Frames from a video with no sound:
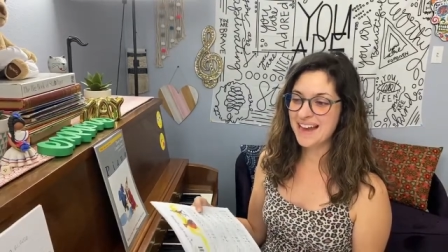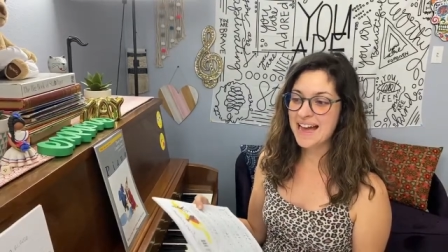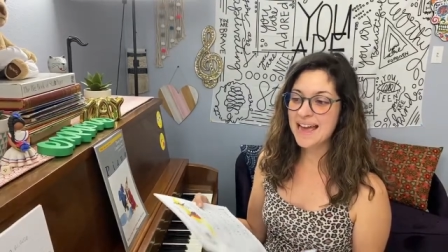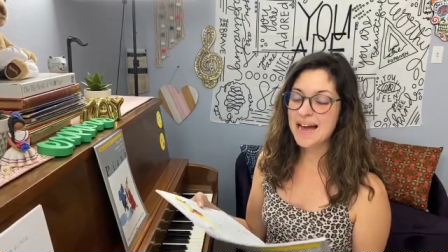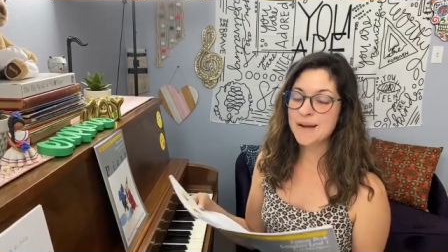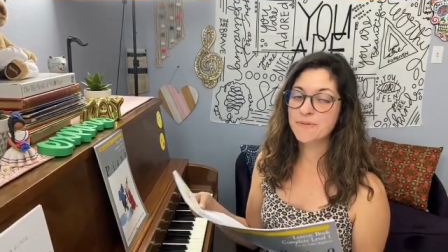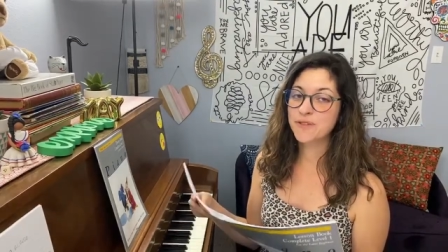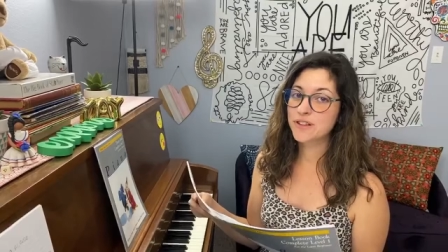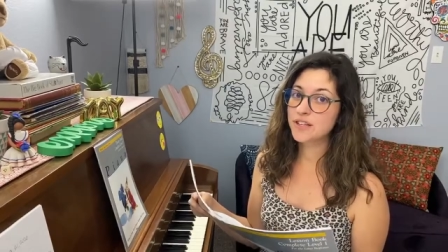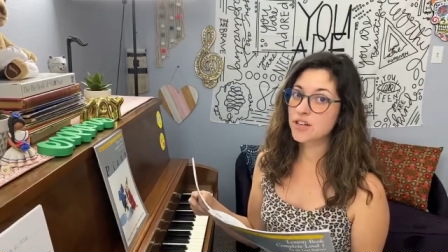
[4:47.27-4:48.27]
I'm
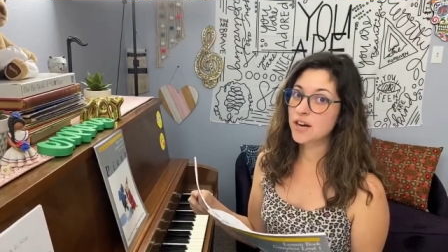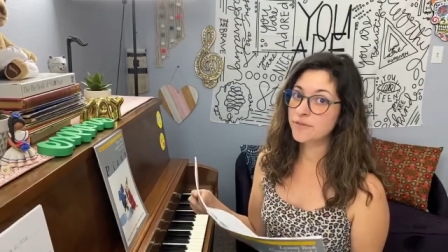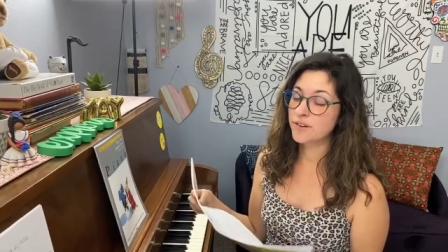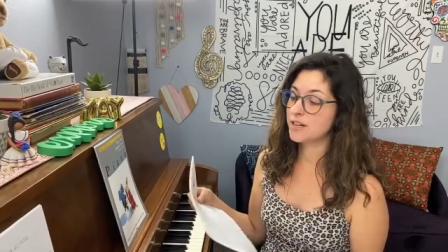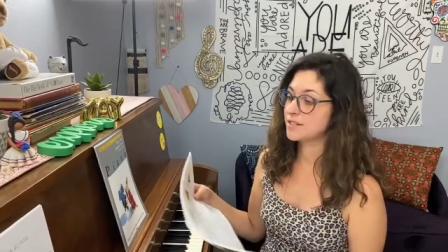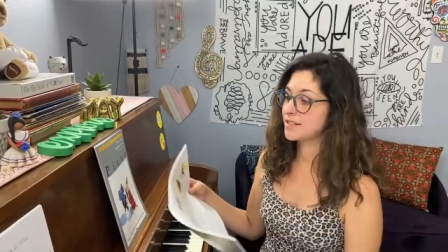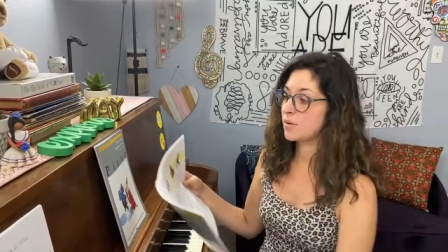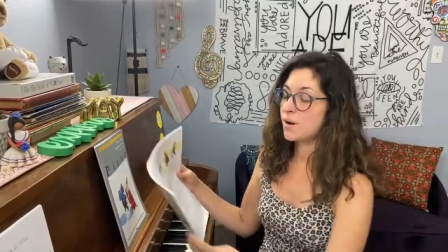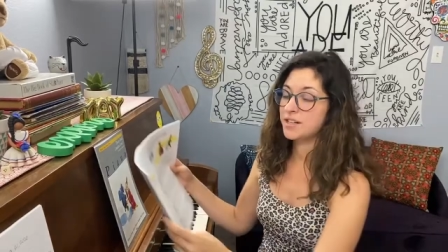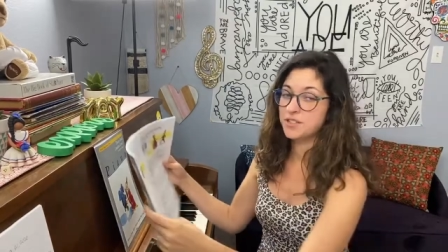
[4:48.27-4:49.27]
feeling confident because I
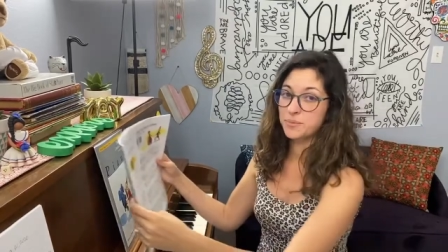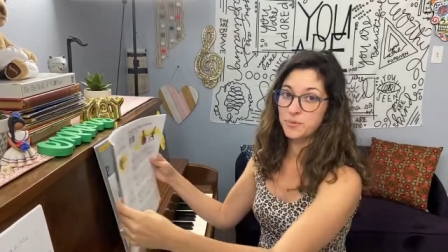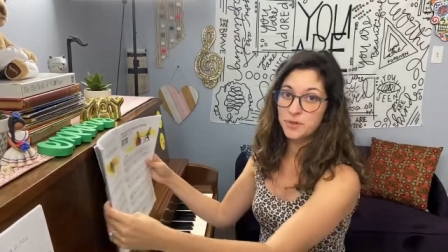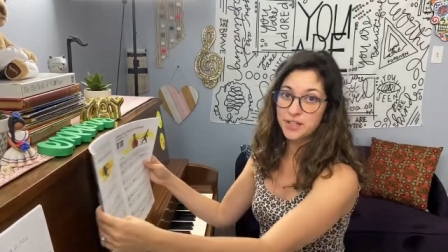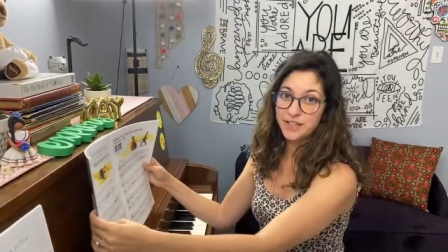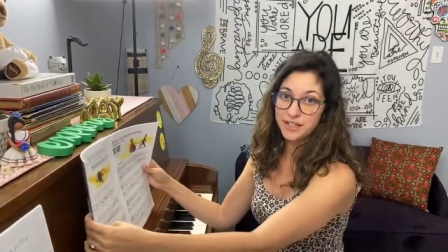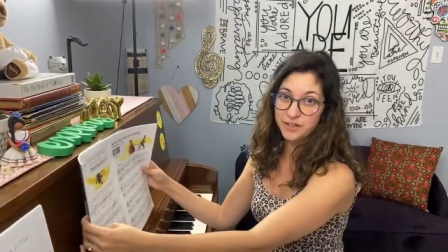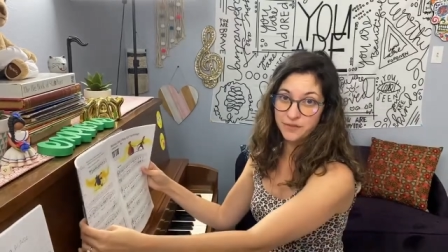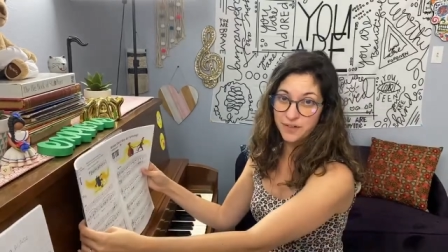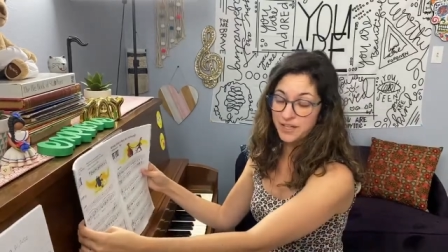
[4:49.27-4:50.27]
watched some really
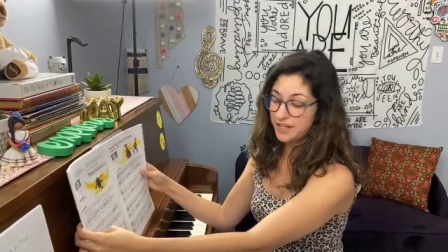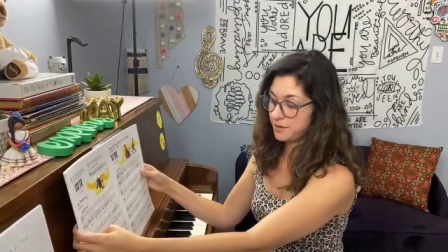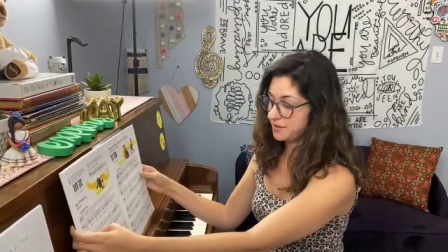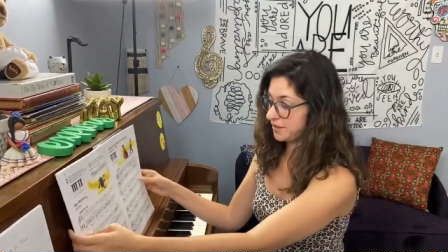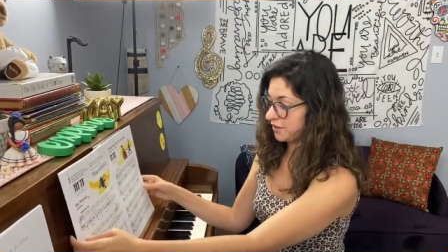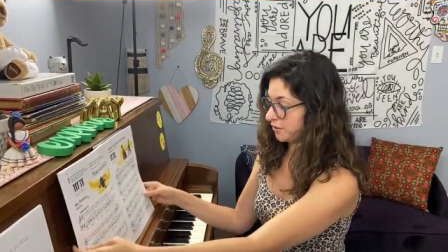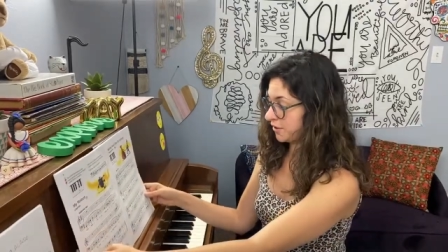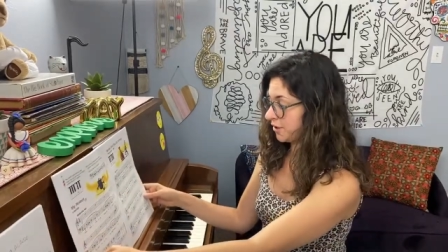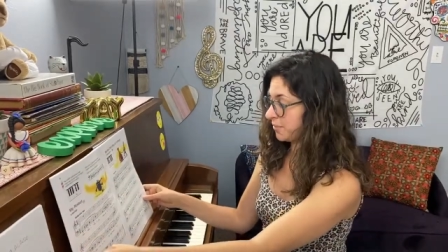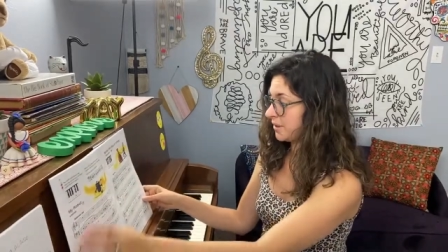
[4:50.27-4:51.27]
good videos in the
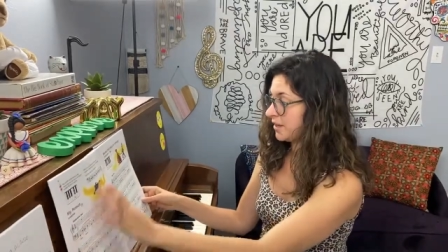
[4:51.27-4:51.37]
group.